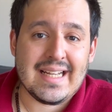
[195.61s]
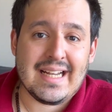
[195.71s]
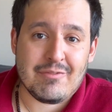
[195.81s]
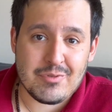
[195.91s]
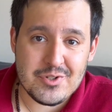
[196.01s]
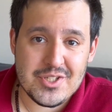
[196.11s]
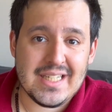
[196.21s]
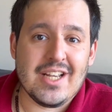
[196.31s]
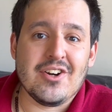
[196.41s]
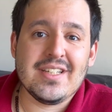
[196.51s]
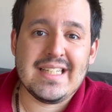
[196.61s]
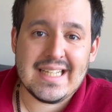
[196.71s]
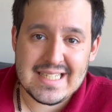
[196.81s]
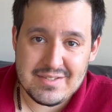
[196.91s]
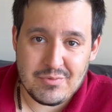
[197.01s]
unfortunately on a
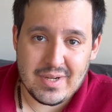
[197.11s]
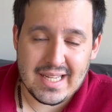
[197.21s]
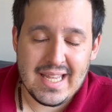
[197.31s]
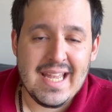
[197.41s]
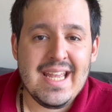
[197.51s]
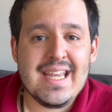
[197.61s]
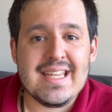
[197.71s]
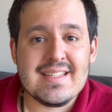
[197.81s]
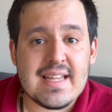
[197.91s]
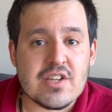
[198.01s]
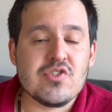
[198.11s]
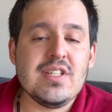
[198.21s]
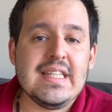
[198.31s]
negative way, is actually